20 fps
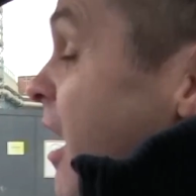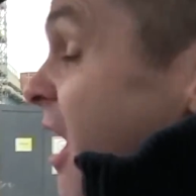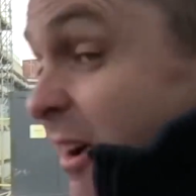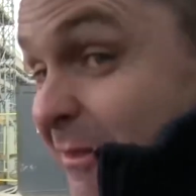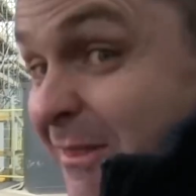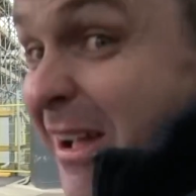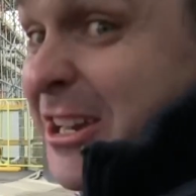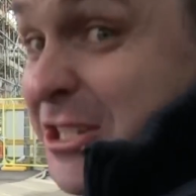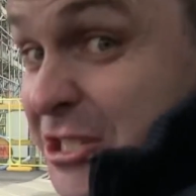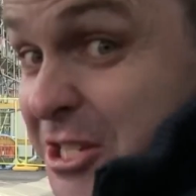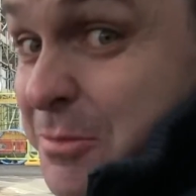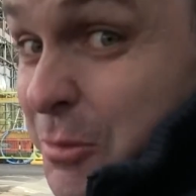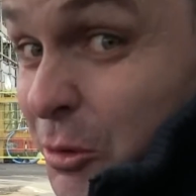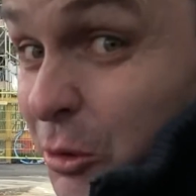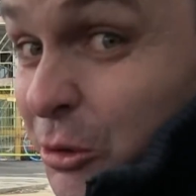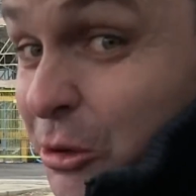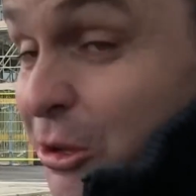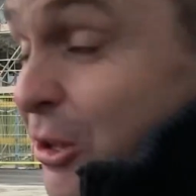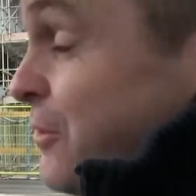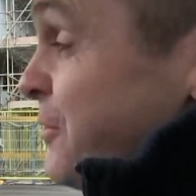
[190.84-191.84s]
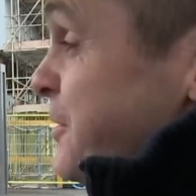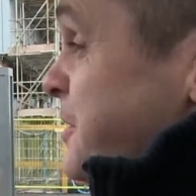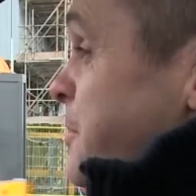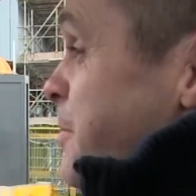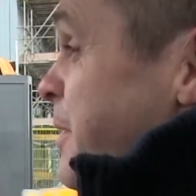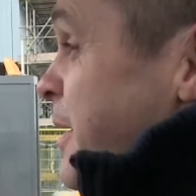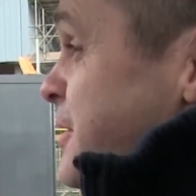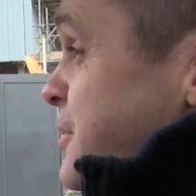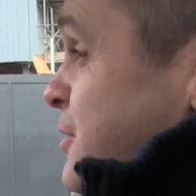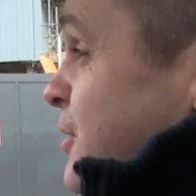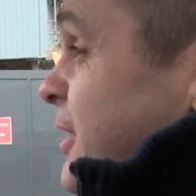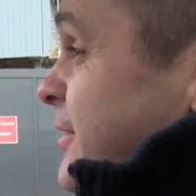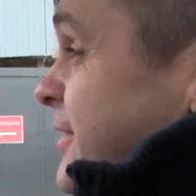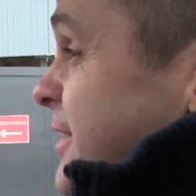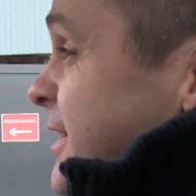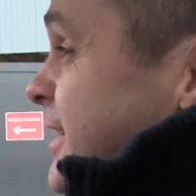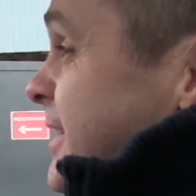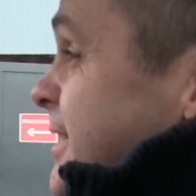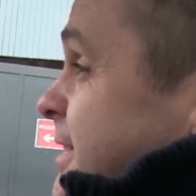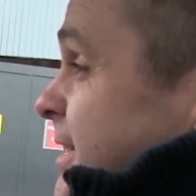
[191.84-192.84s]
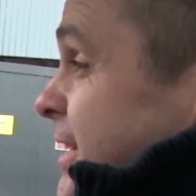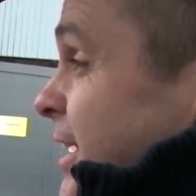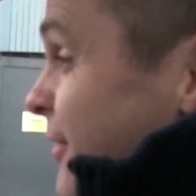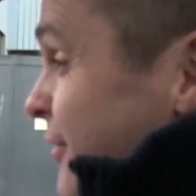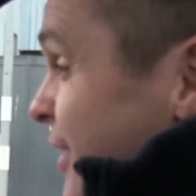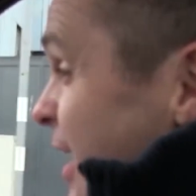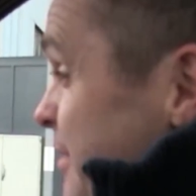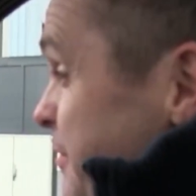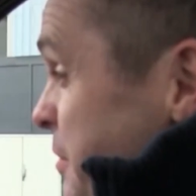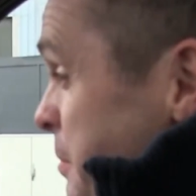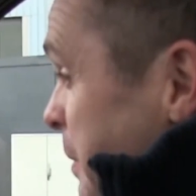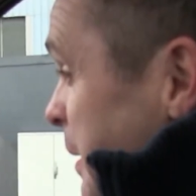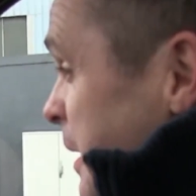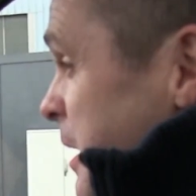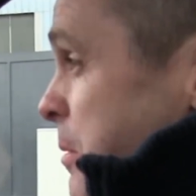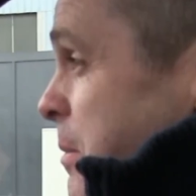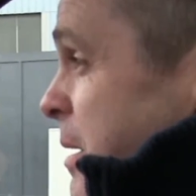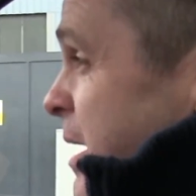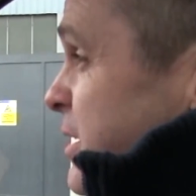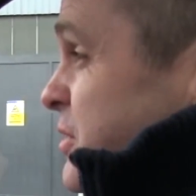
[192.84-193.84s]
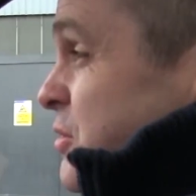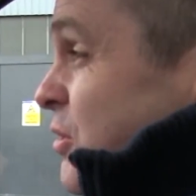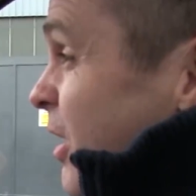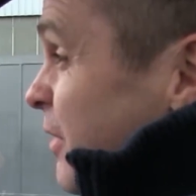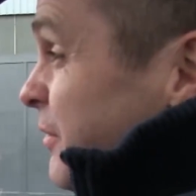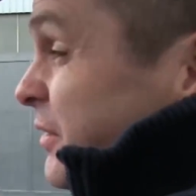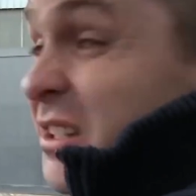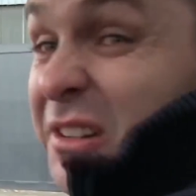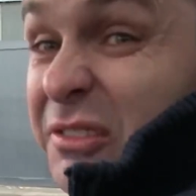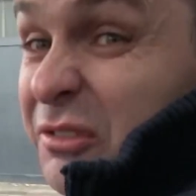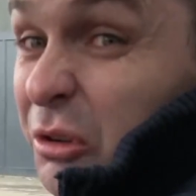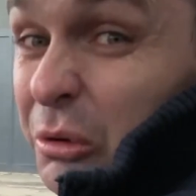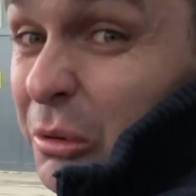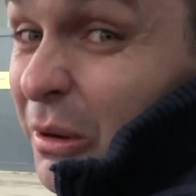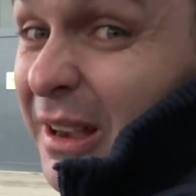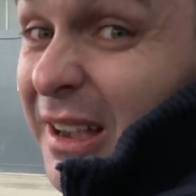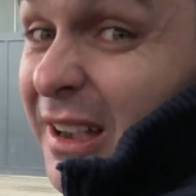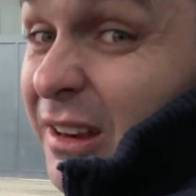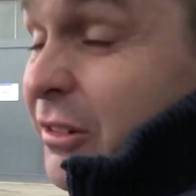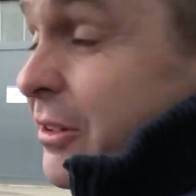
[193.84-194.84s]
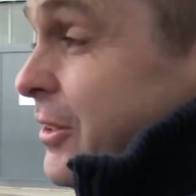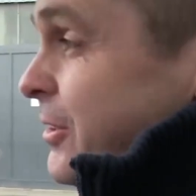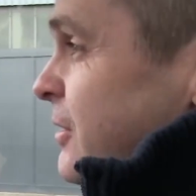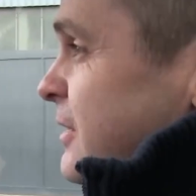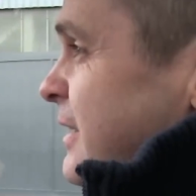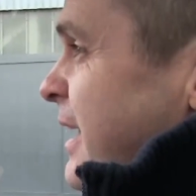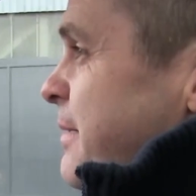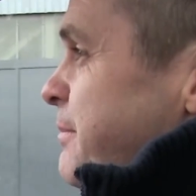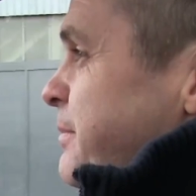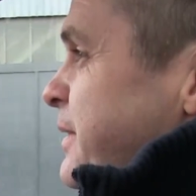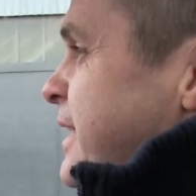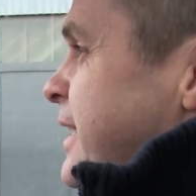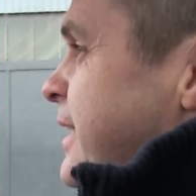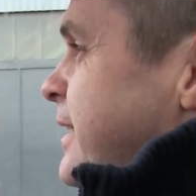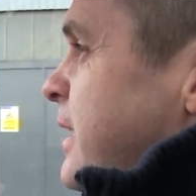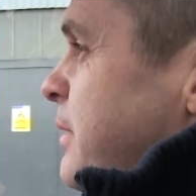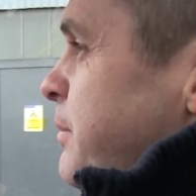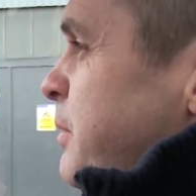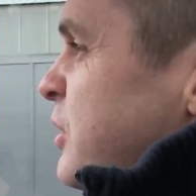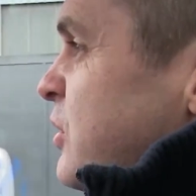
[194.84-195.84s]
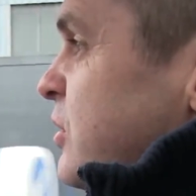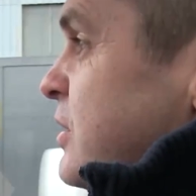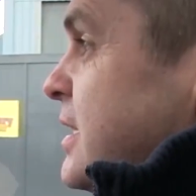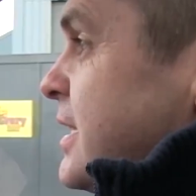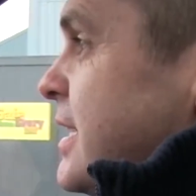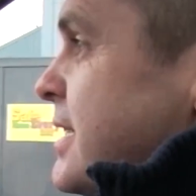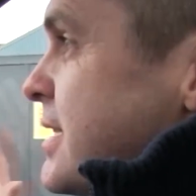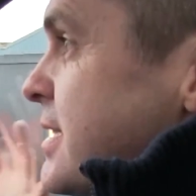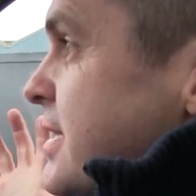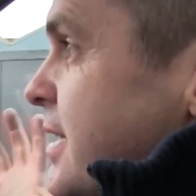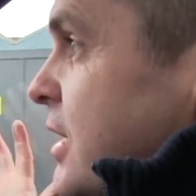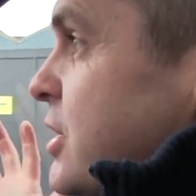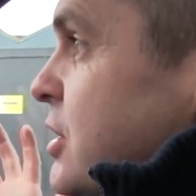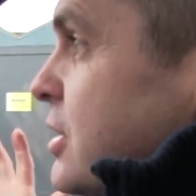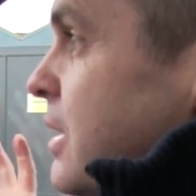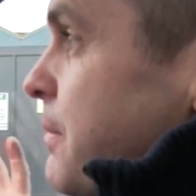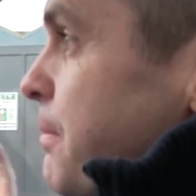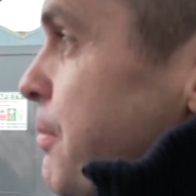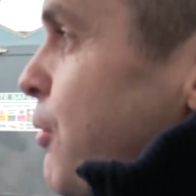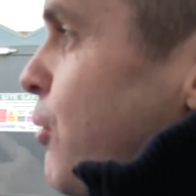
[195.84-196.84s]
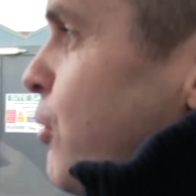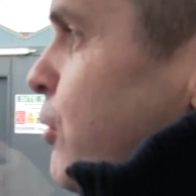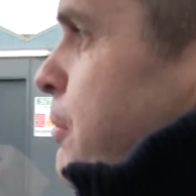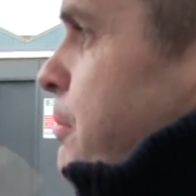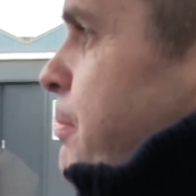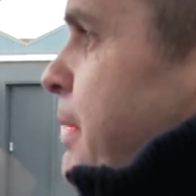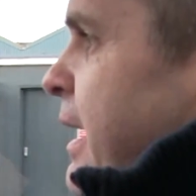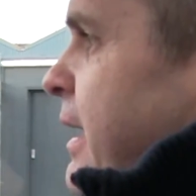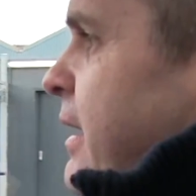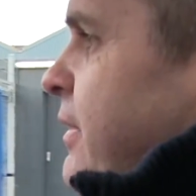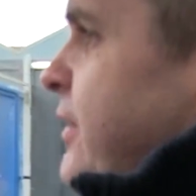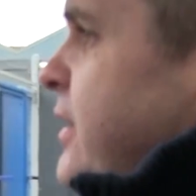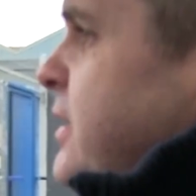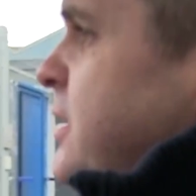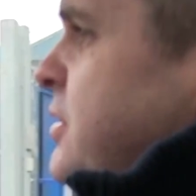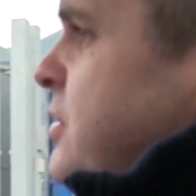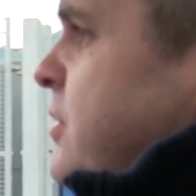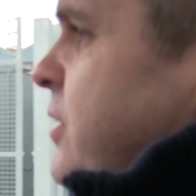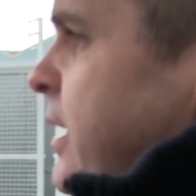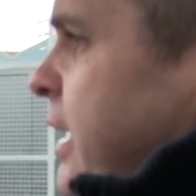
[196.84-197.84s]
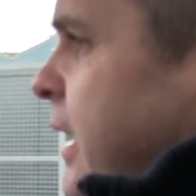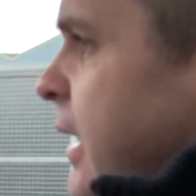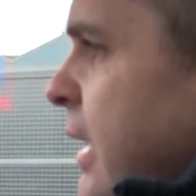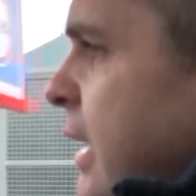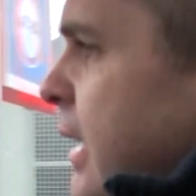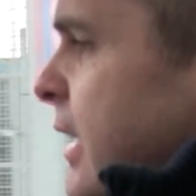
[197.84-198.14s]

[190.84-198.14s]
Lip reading: I'm actually more nervous about driving this than I've ever been about driving a Ferrari or a Lamborghini, because it is such an important part of history.